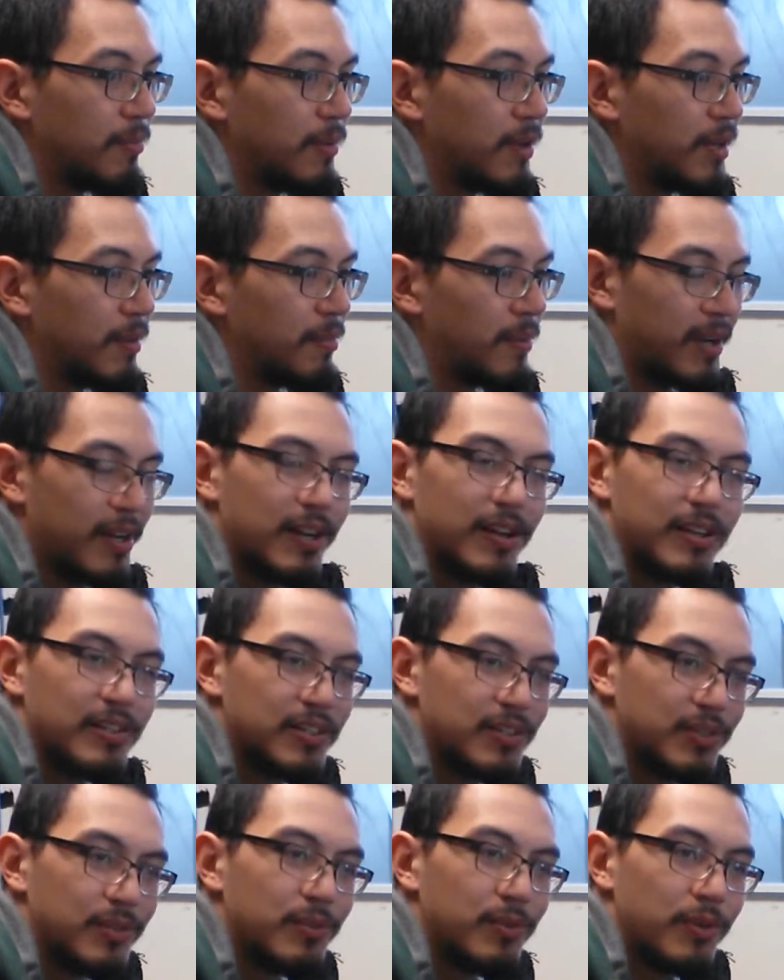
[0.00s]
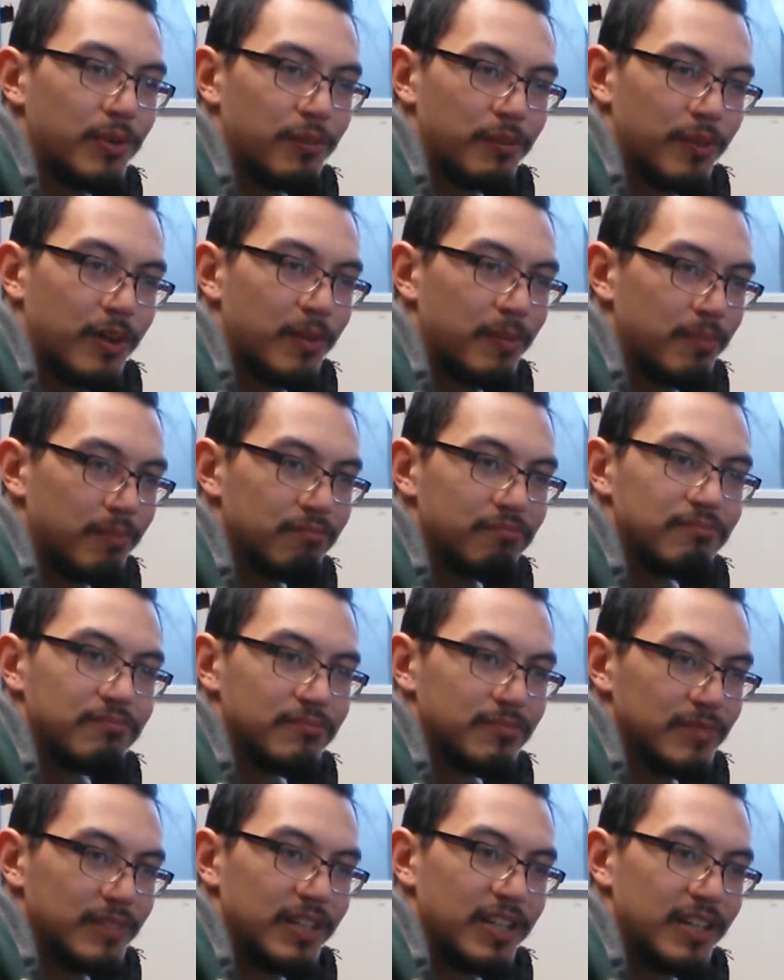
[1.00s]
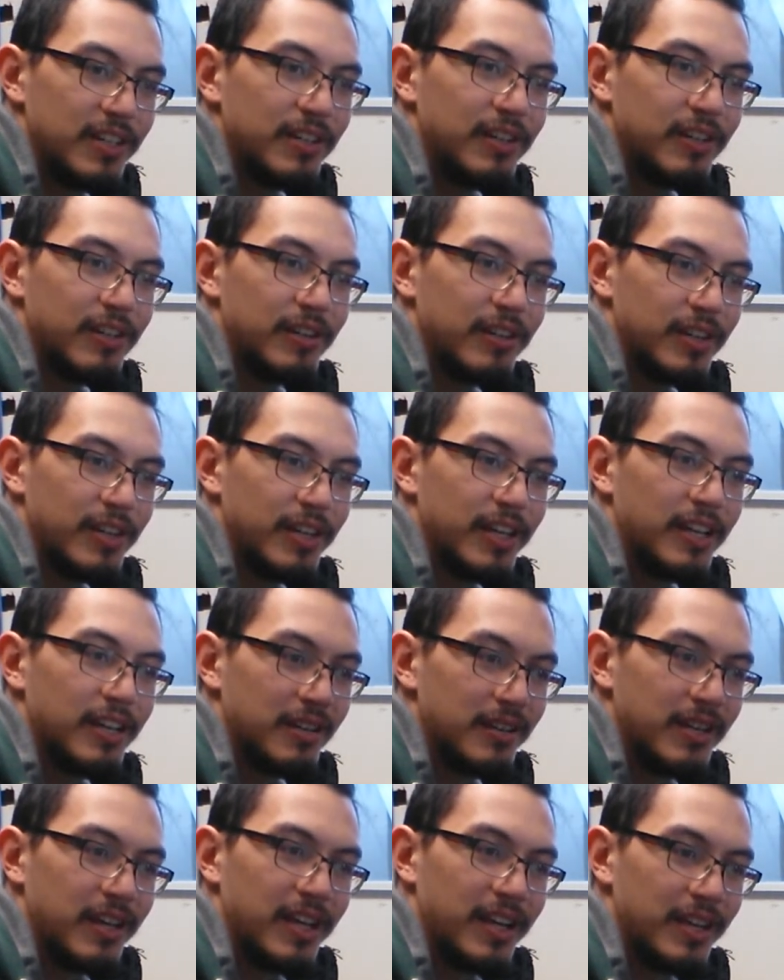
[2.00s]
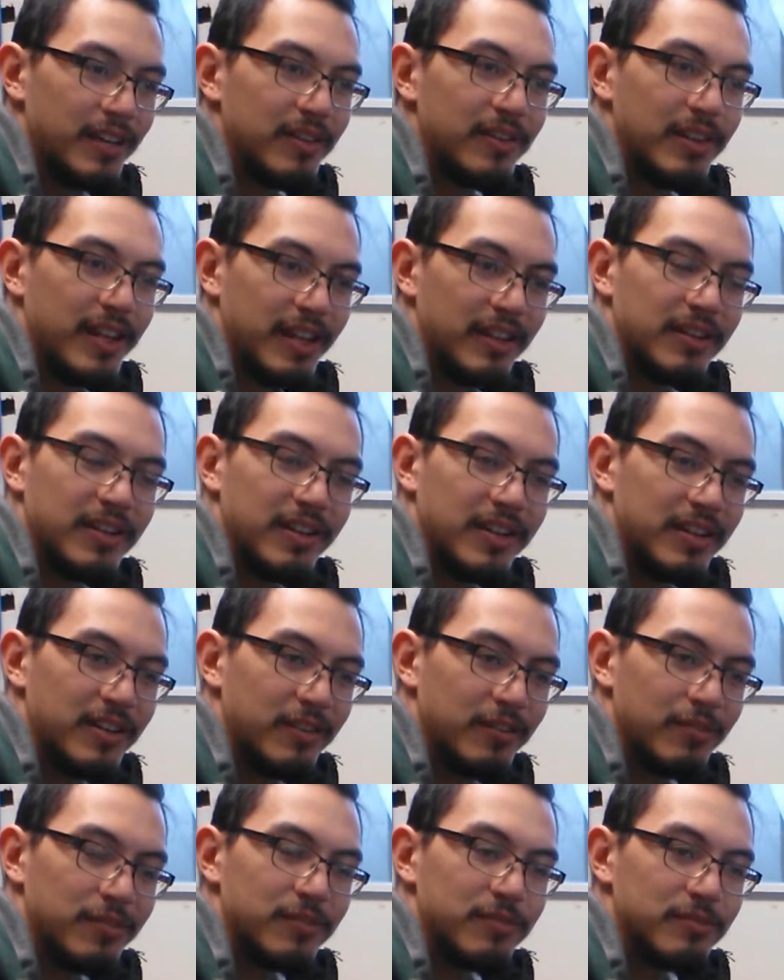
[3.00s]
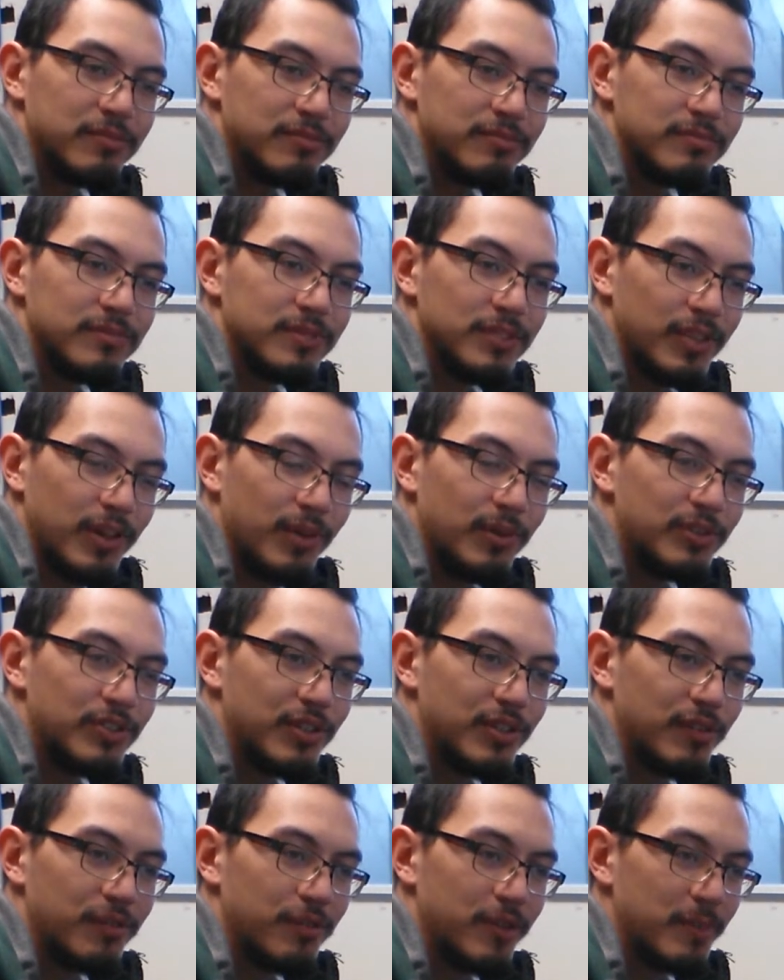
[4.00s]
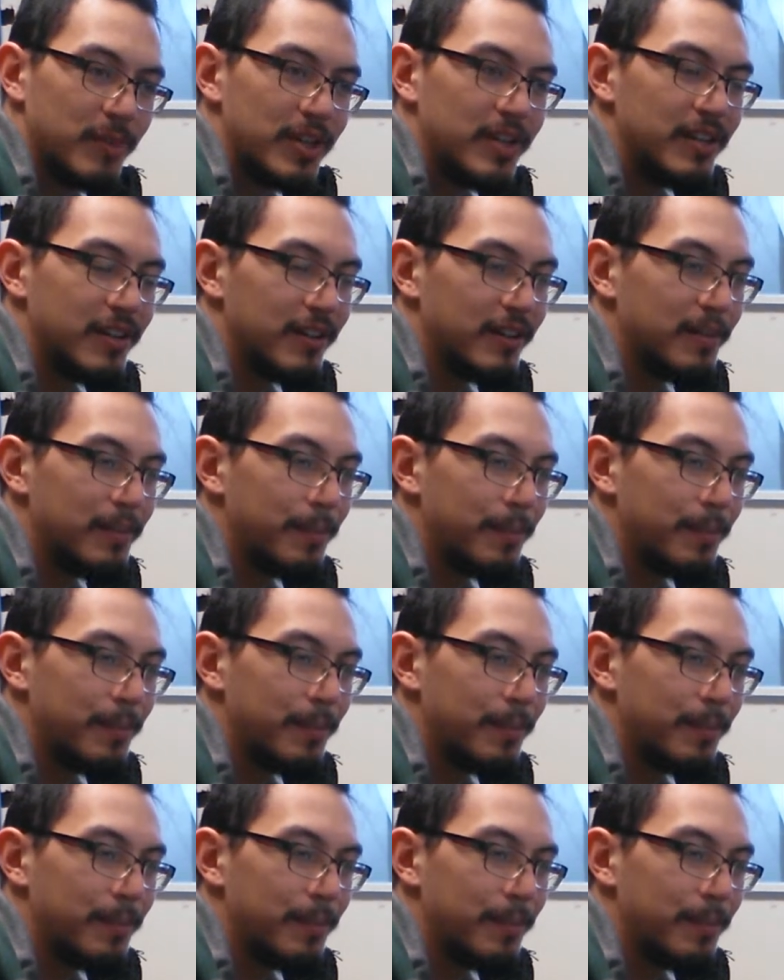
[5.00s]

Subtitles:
my parents who were from here, and they had that kind of culture from here.